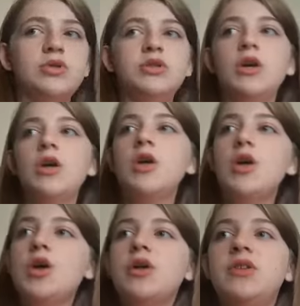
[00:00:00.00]
butter.
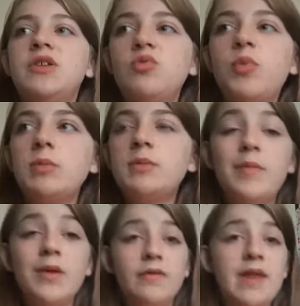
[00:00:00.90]
This will probably
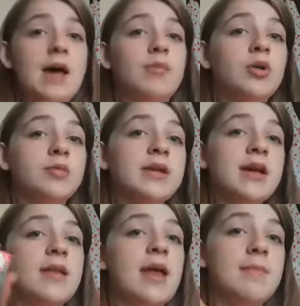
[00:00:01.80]
be on there. I'll probably
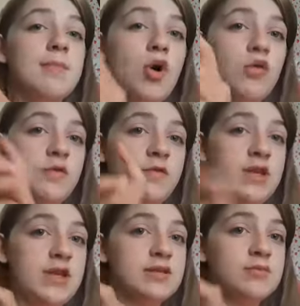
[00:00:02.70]
get like more of
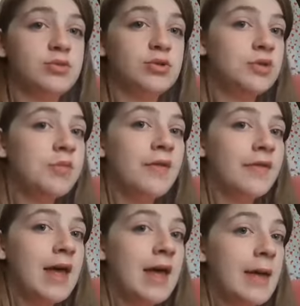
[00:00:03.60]
these and put them on
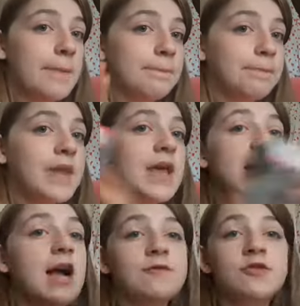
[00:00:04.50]
there.
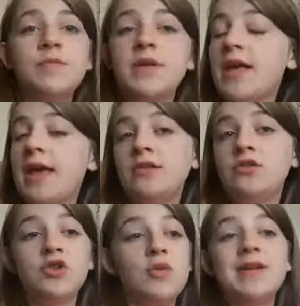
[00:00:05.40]
I've just been getting
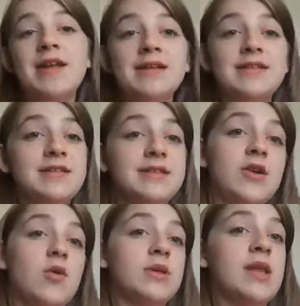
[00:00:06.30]
so many ideas to
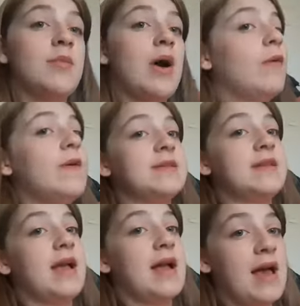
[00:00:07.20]
go on there, but
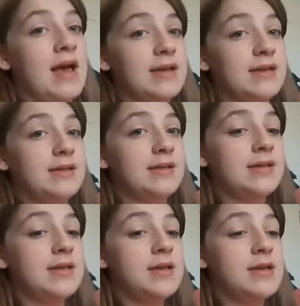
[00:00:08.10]
obviously I can't
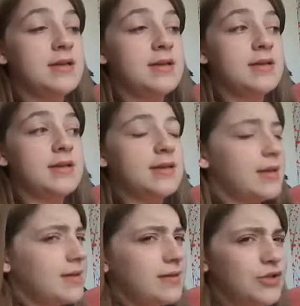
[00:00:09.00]

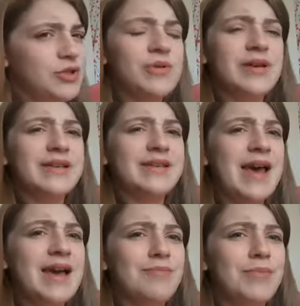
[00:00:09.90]
do it
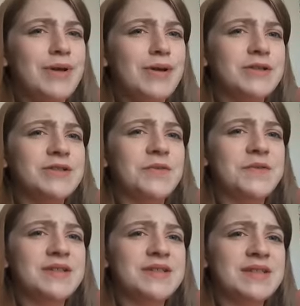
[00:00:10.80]
yet because
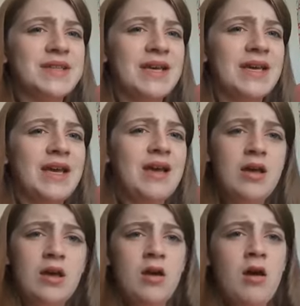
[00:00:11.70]
obviously
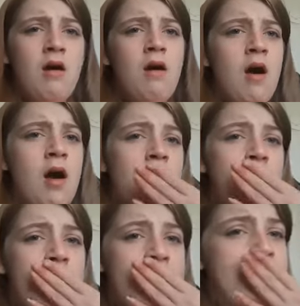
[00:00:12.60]

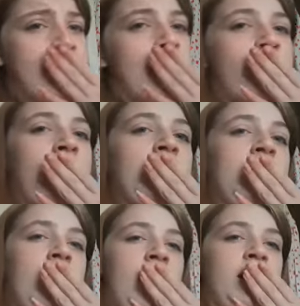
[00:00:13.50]
I need to get a bank
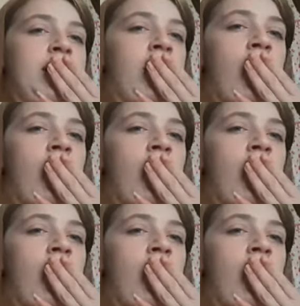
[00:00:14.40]
card.